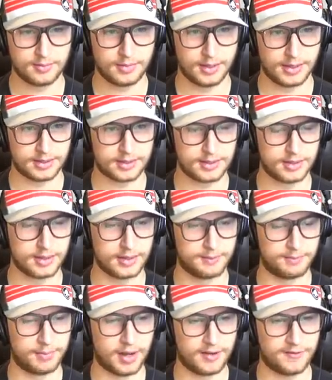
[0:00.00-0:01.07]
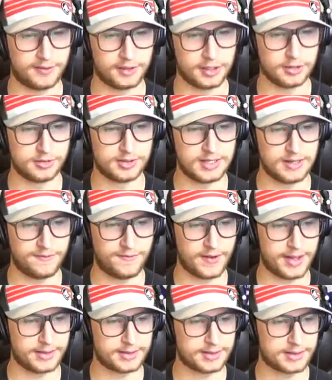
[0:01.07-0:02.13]
But the Buffalo
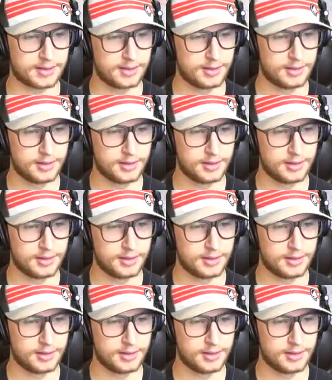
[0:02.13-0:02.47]
defense